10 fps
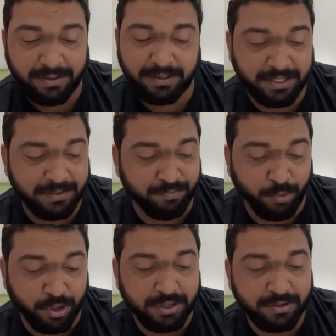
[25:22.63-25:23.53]
This
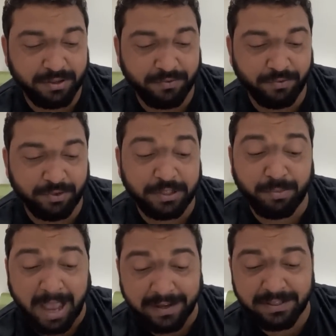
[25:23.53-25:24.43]
book, this
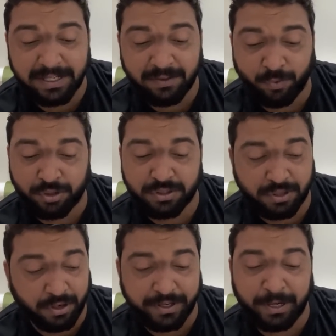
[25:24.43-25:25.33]
magazine was
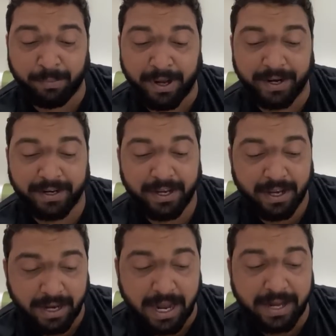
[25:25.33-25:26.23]
started by
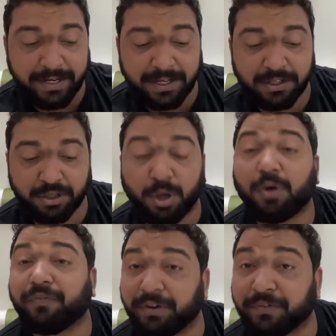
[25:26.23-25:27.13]
Harriet
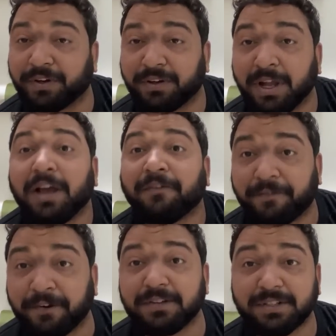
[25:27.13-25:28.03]
Shaw Weaver,
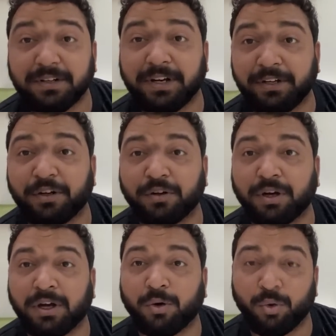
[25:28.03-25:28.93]
first, you know,
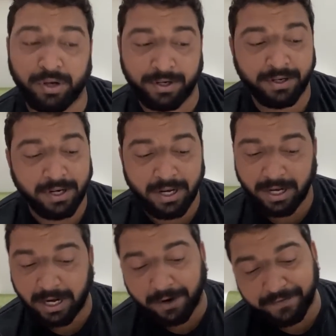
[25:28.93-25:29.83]
uh, owner.
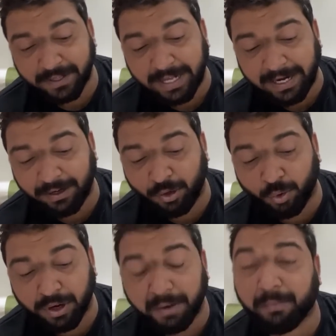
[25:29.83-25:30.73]
After that,
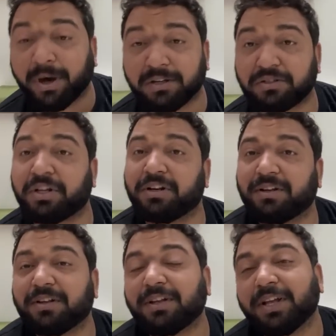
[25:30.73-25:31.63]
Dora Marsden.
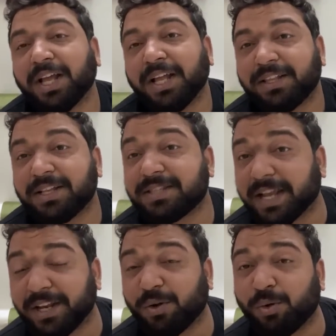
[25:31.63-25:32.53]
The
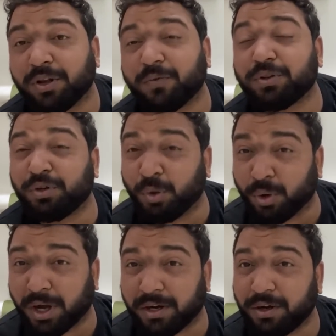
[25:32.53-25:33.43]
second owner was
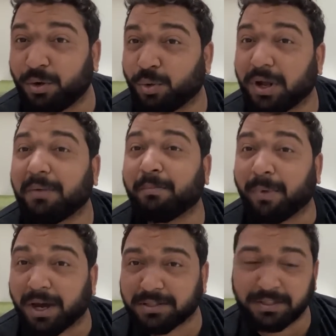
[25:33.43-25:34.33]
Dora, Dora
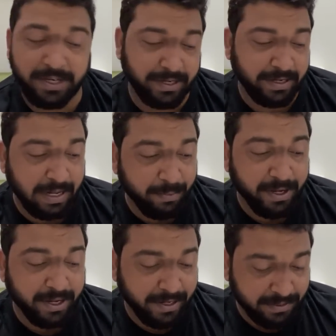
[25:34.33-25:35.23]
Marsden,
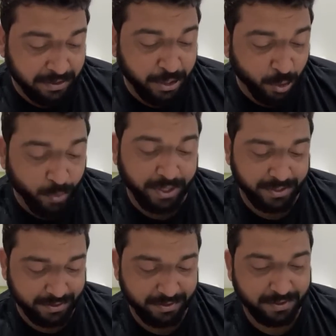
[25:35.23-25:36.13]
M-A-R-S-D-O-N.
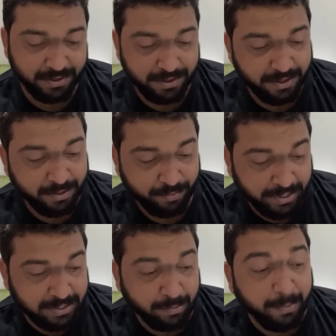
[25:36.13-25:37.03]

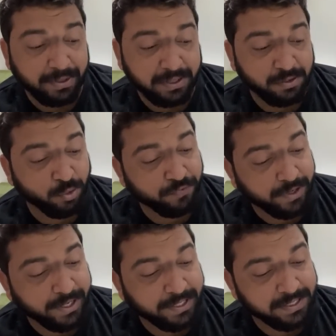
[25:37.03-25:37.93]
Please remember this, don't
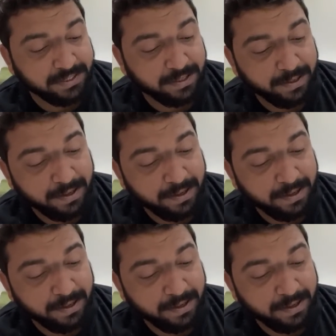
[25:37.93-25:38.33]
forget this.